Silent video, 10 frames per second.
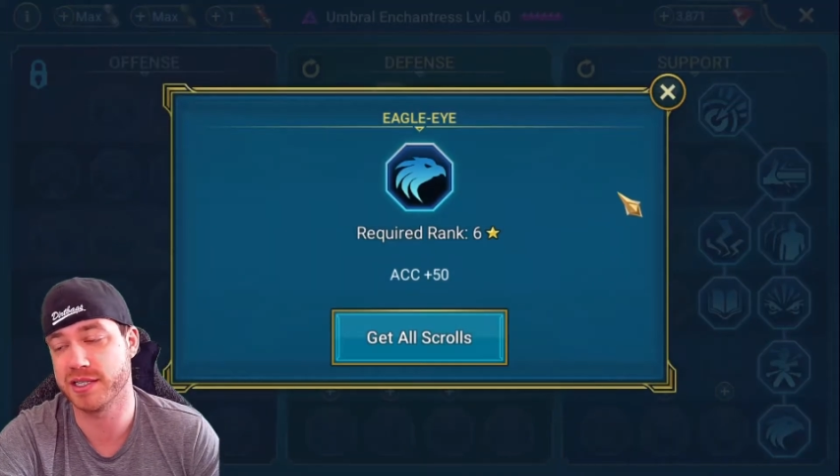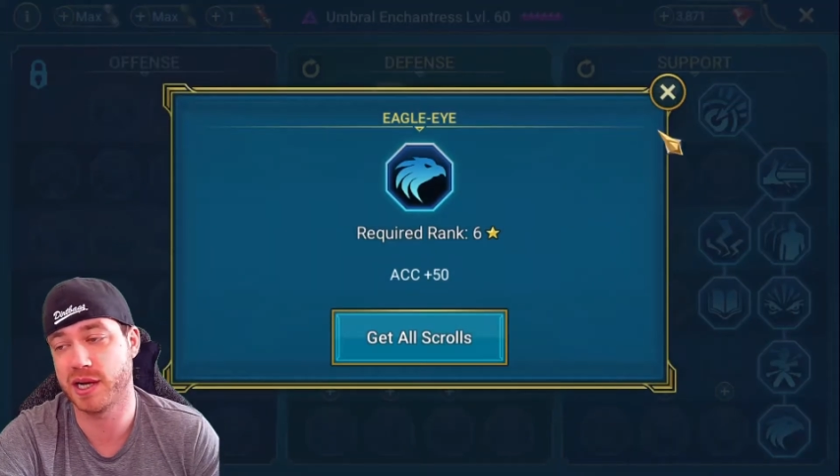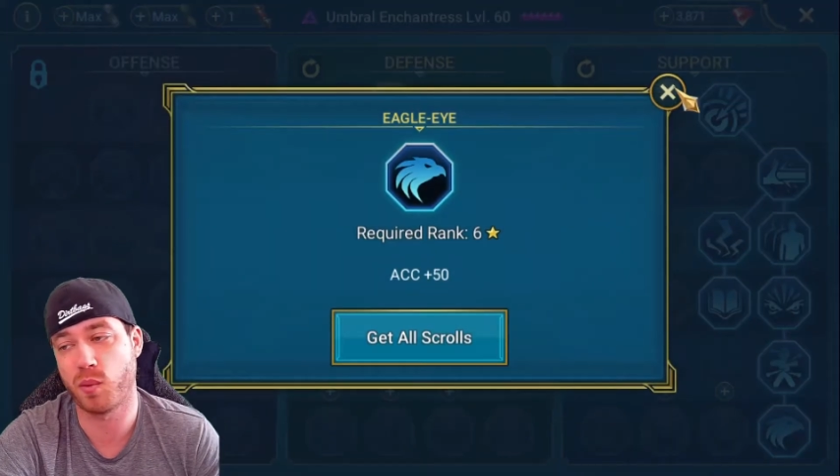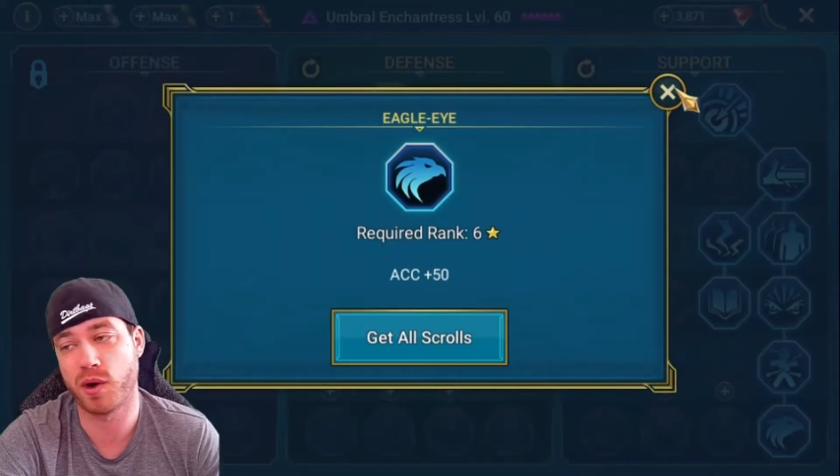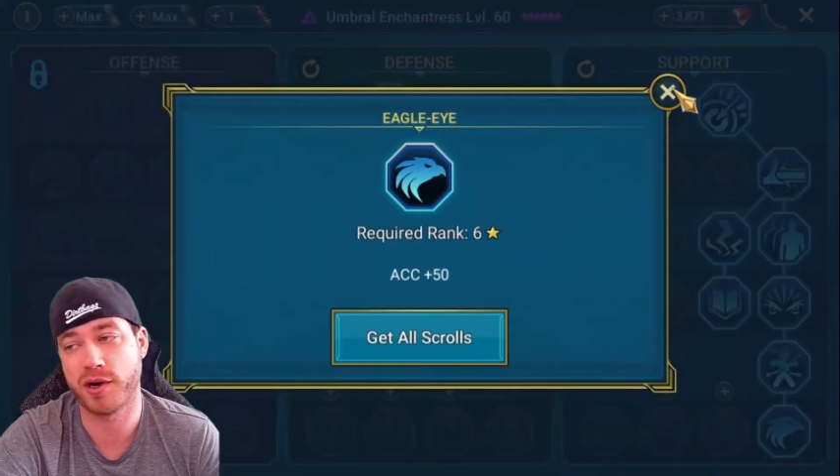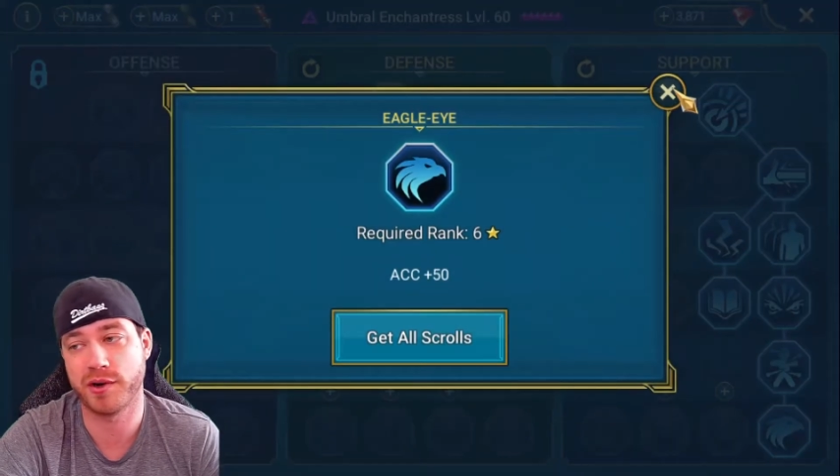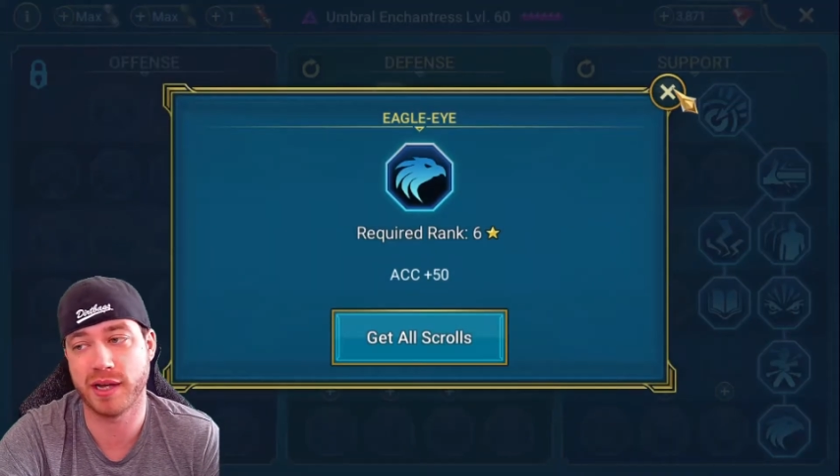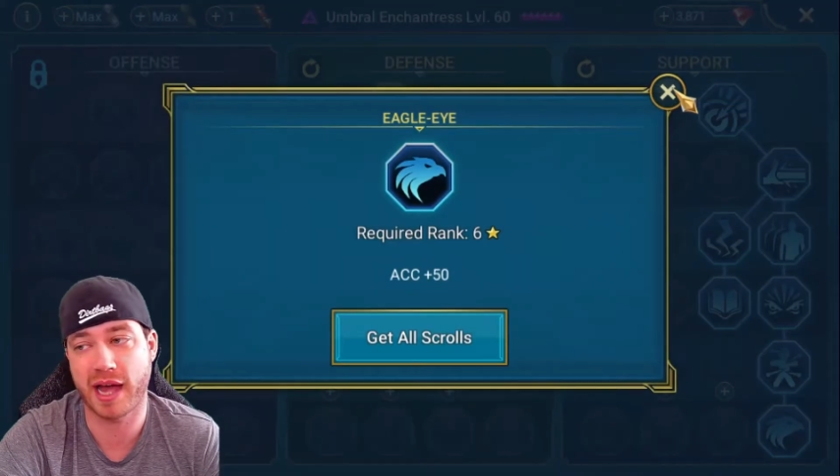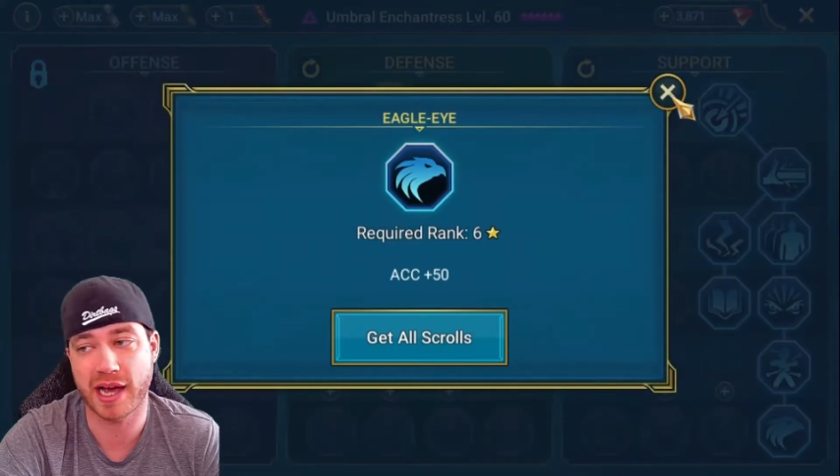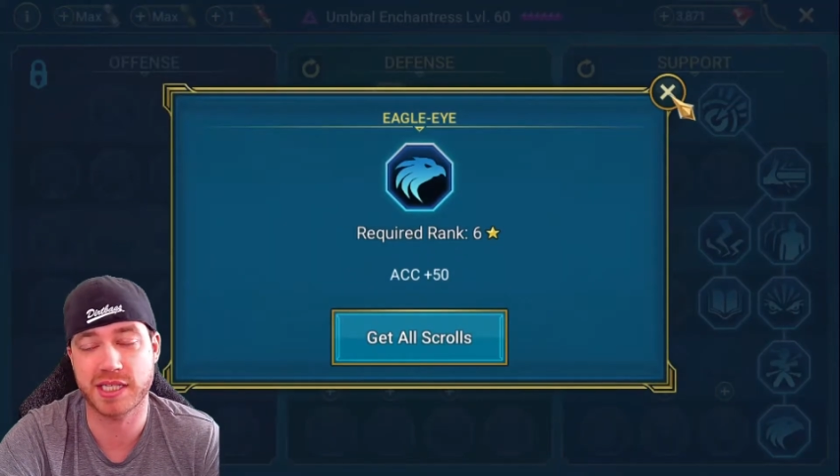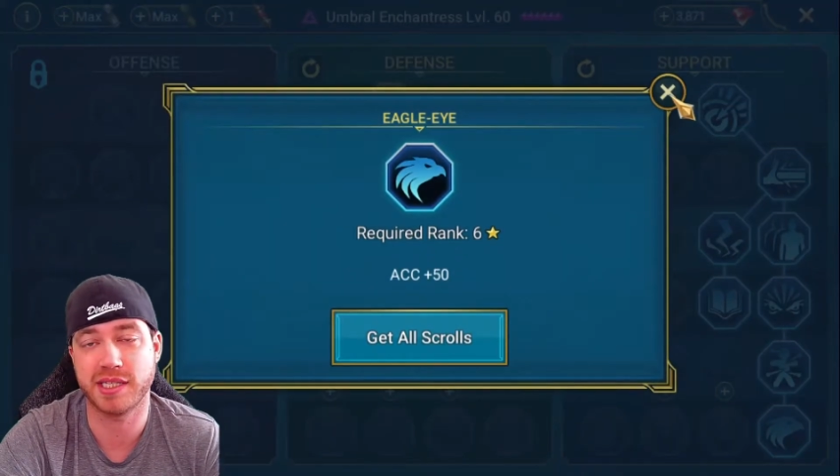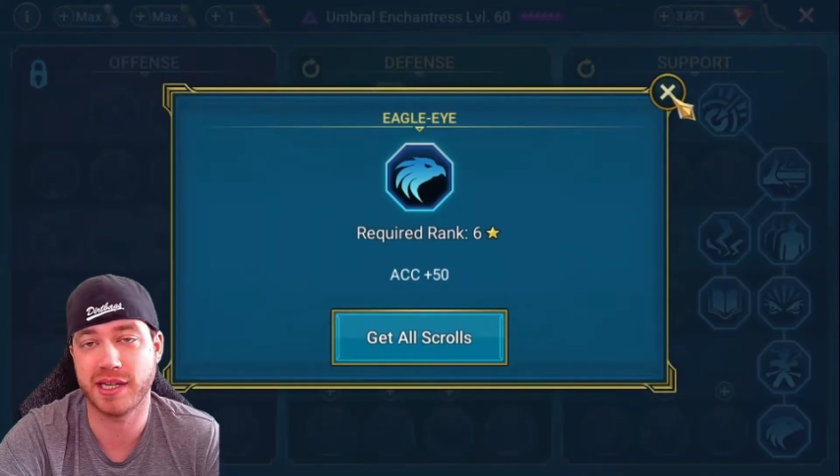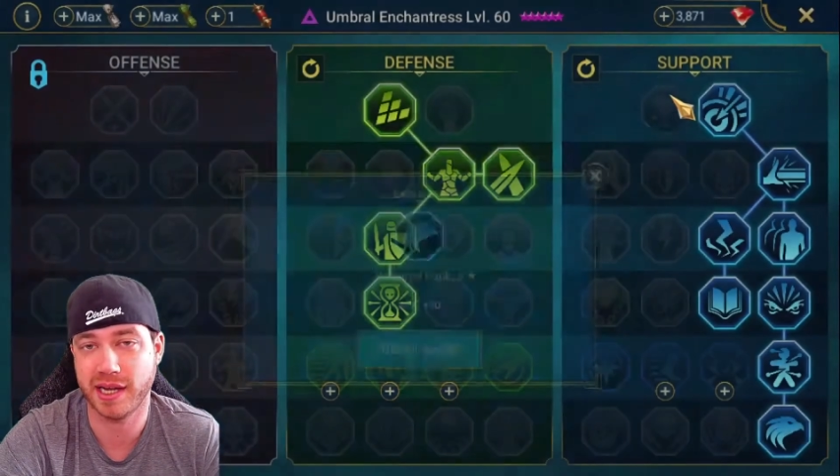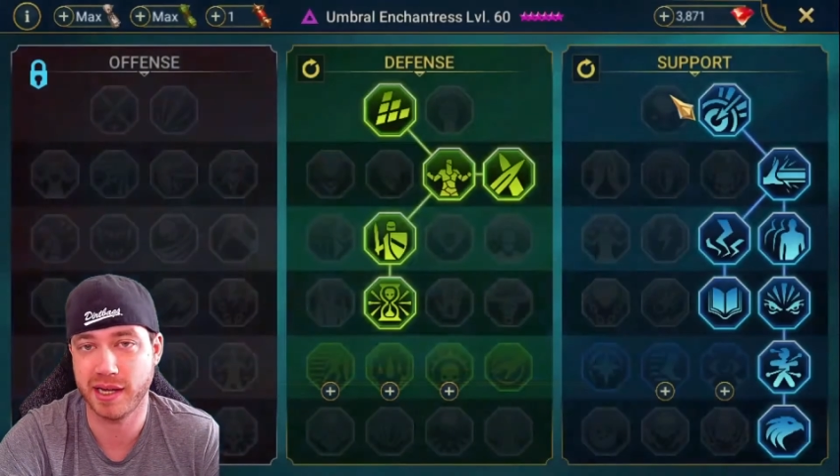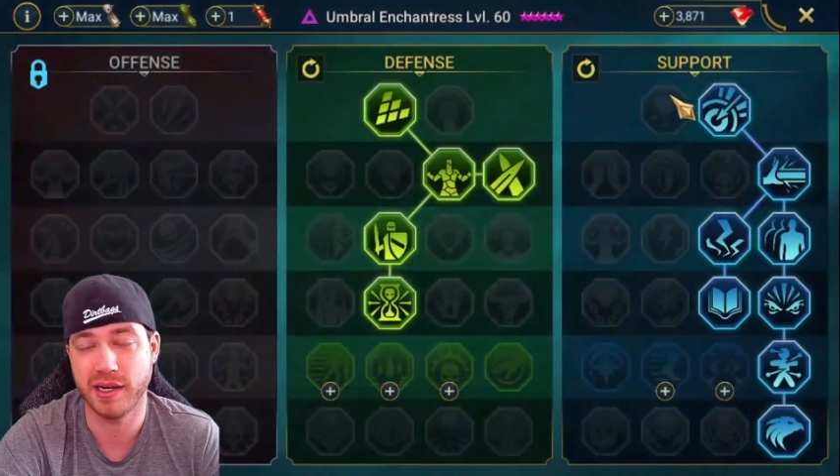I want her to actually
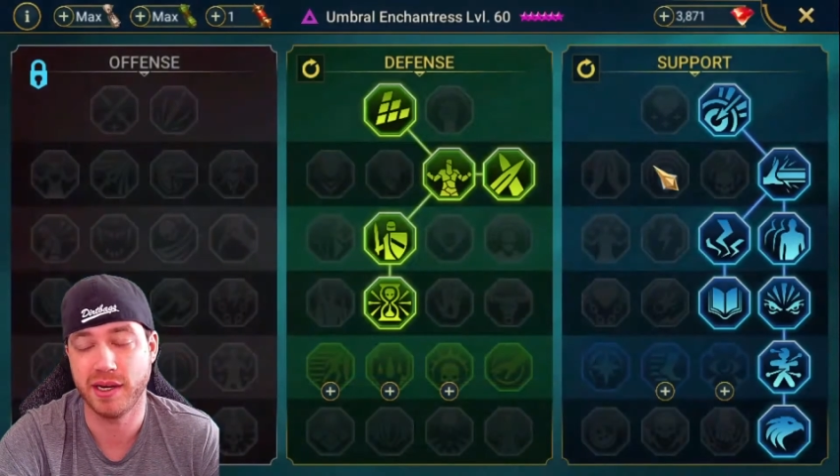hit